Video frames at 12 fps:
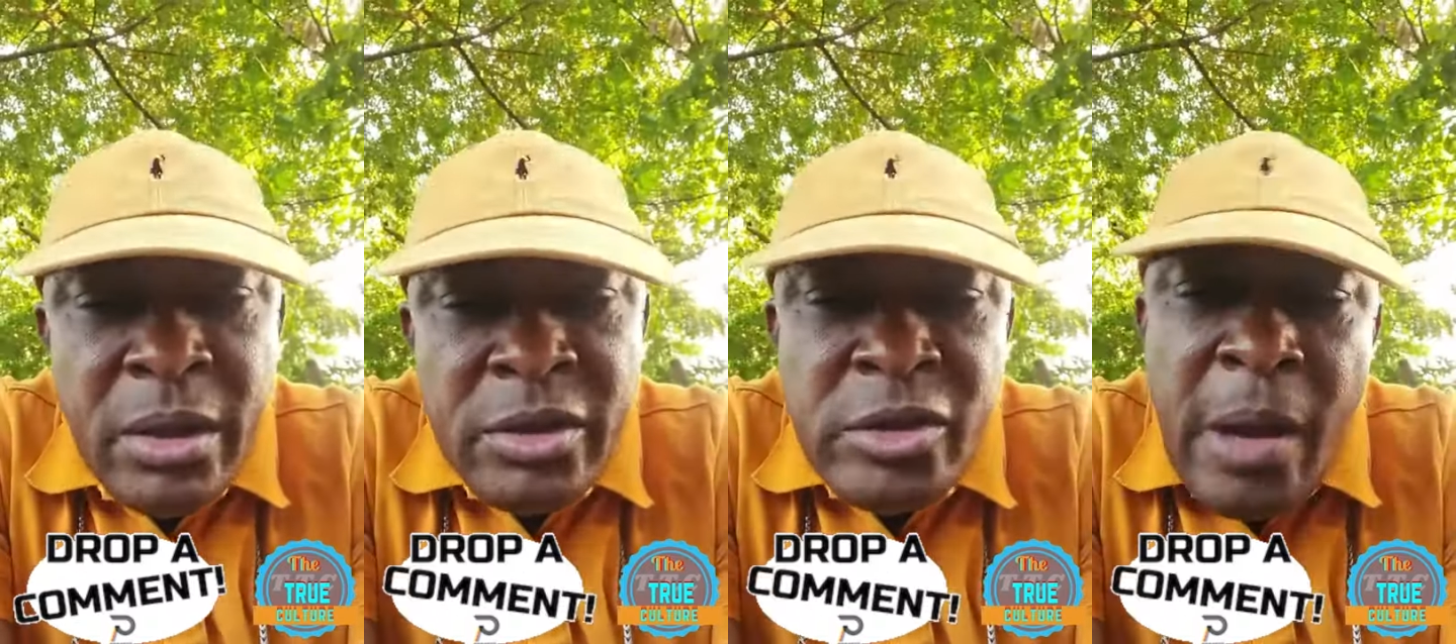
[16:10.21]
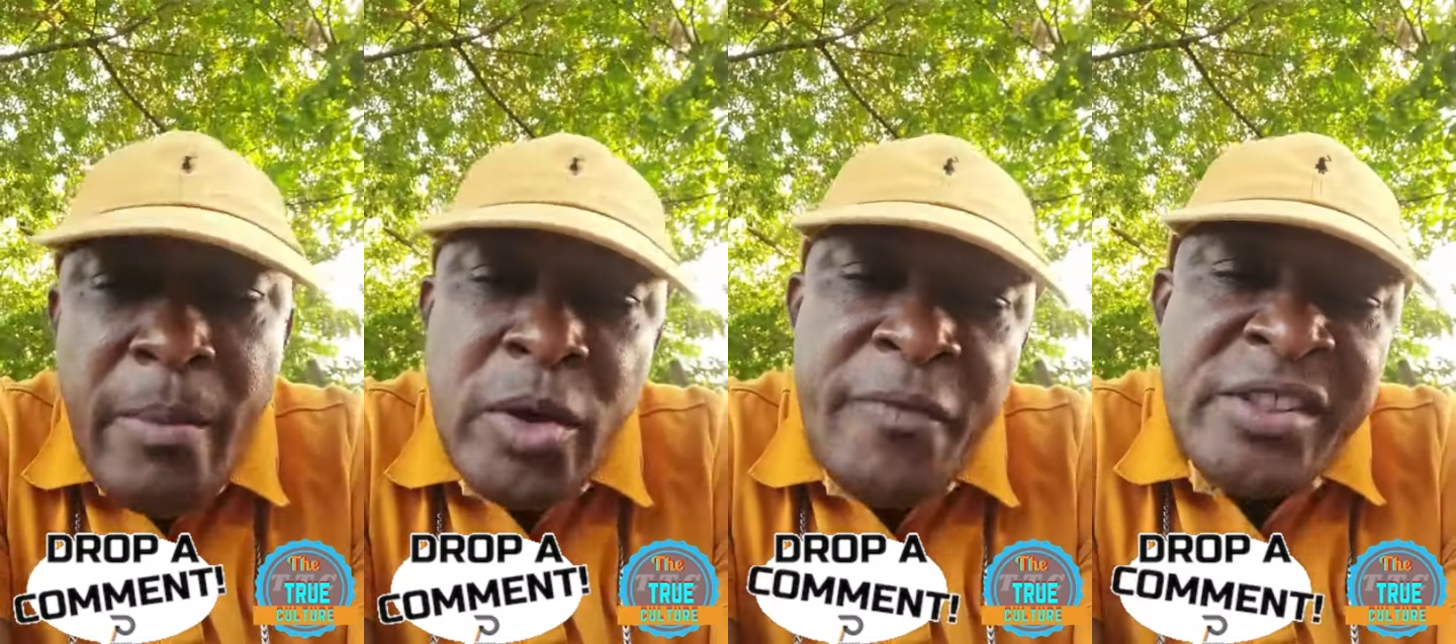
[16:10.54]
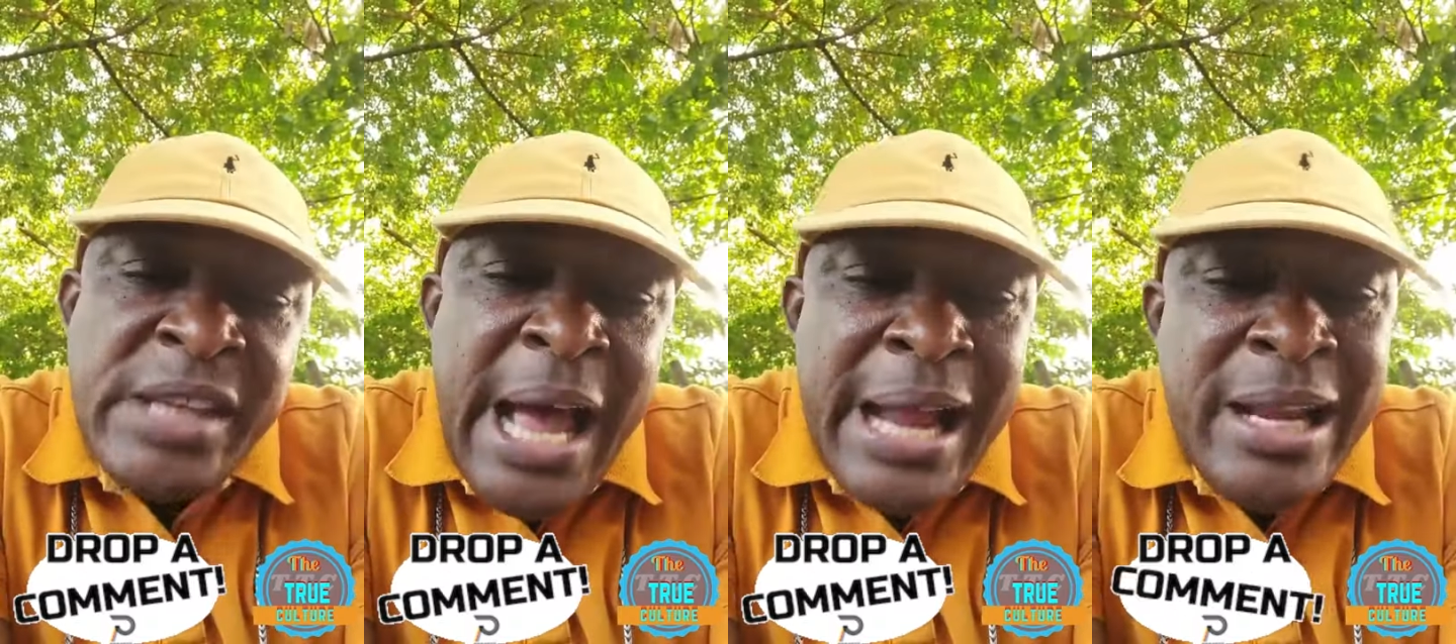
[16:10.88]
So I'm going to
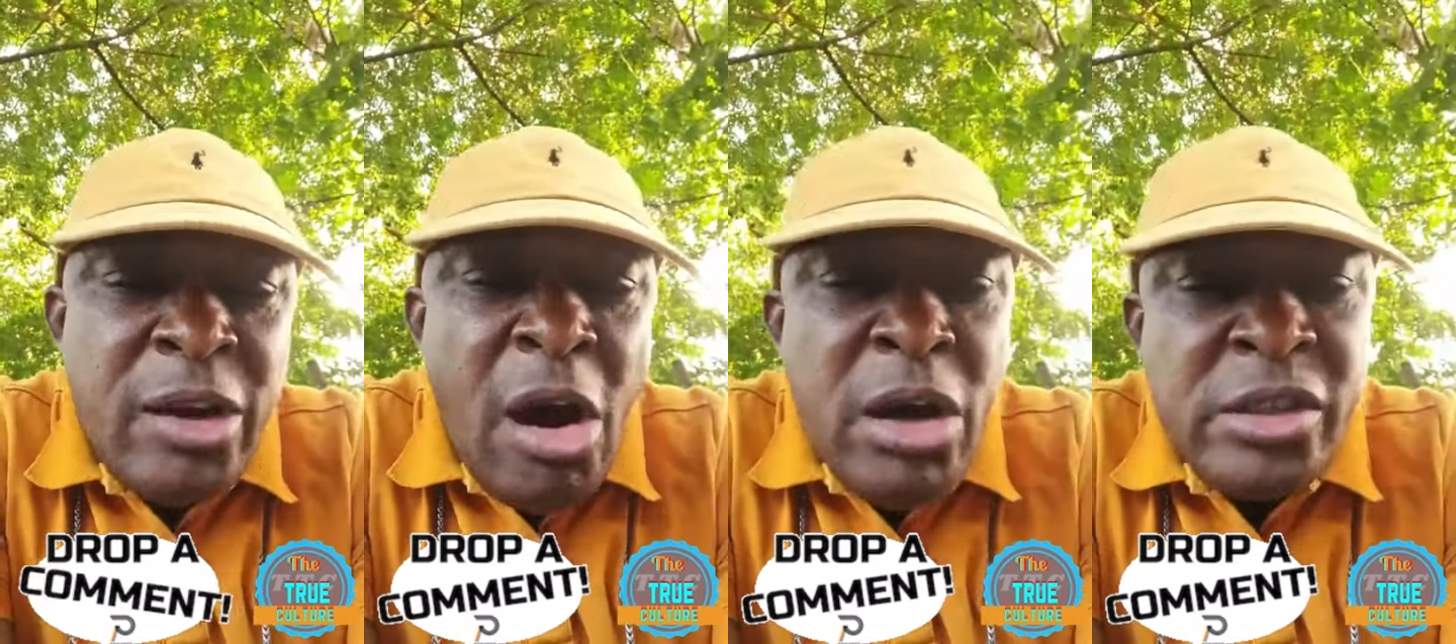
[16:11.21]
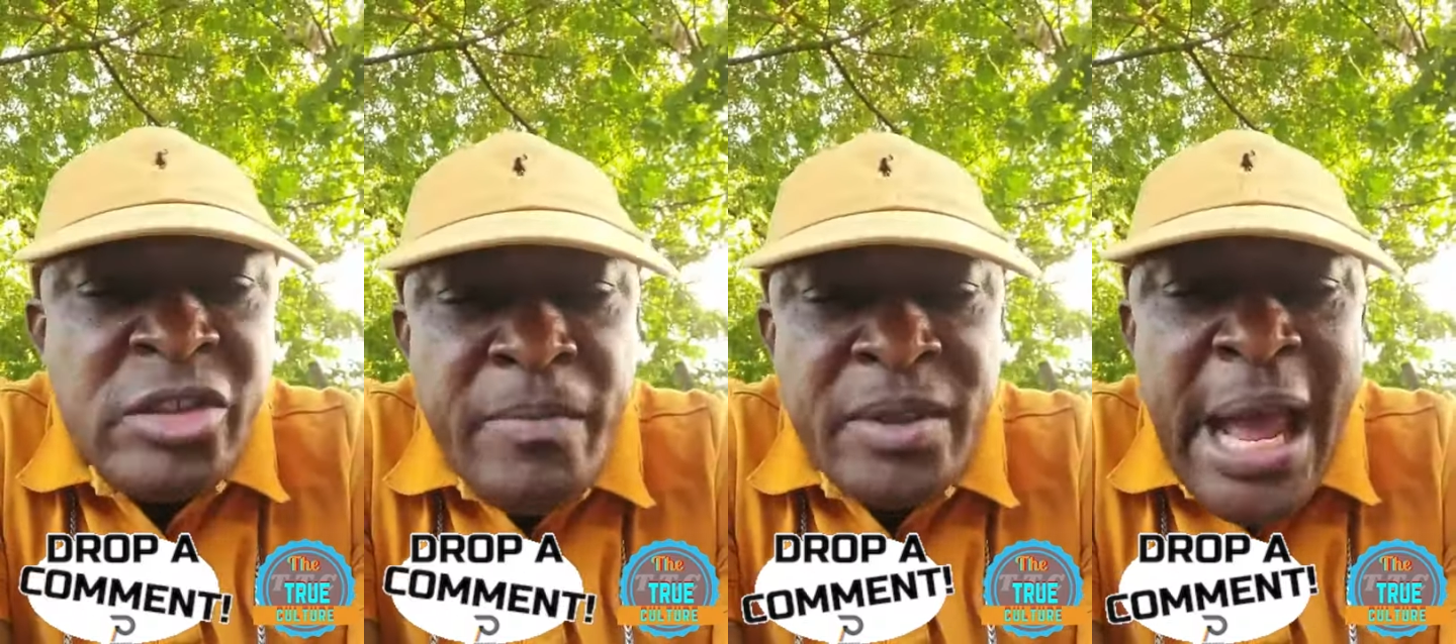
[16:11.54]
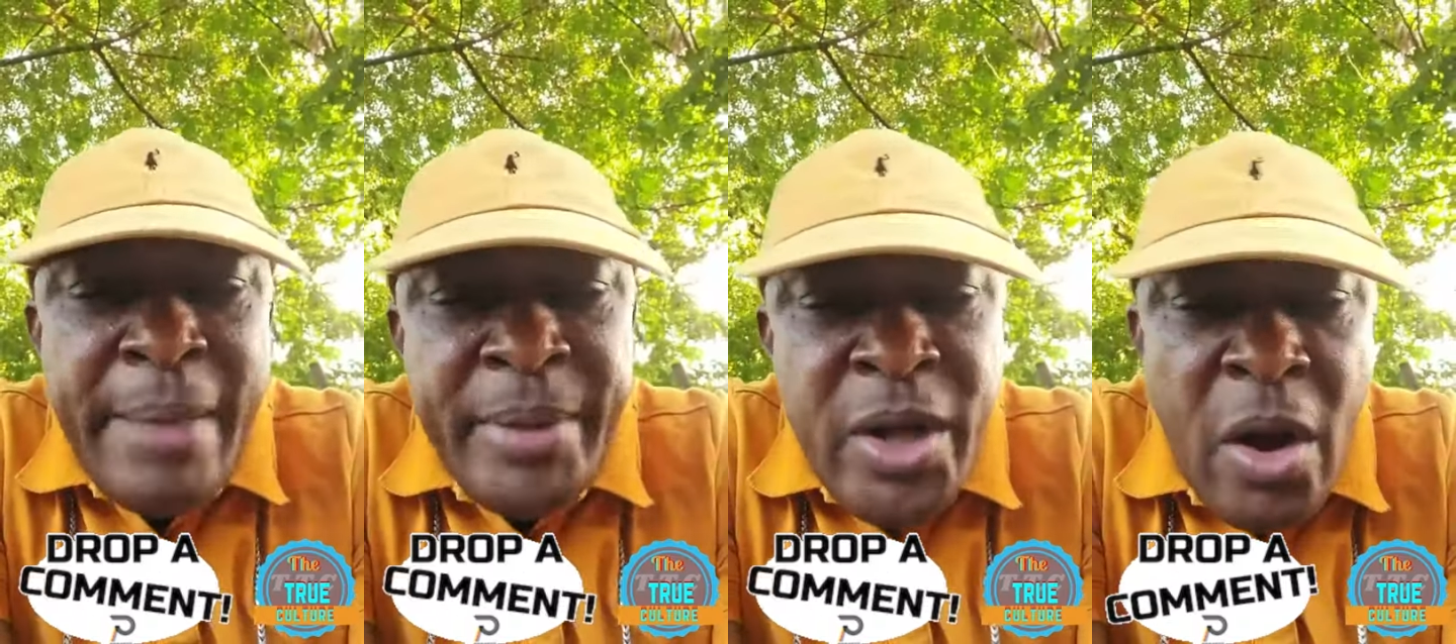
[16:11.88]
start lick out
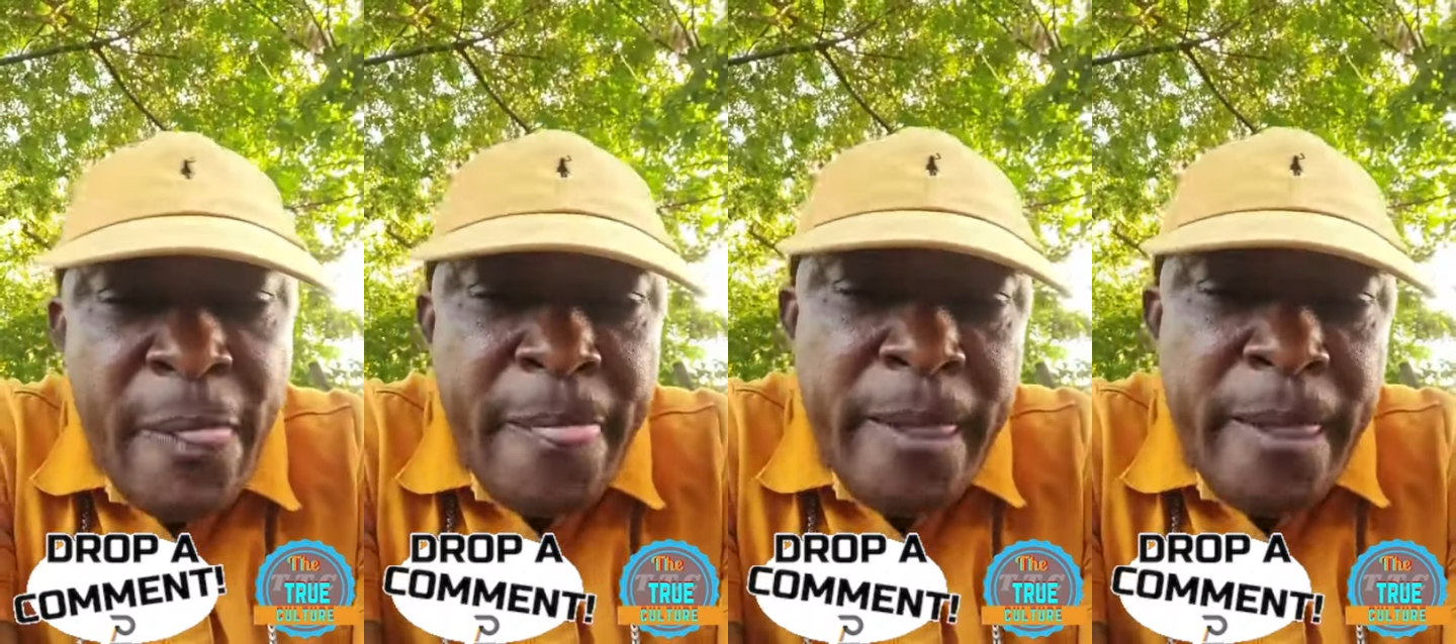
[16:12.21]
sometime, you know.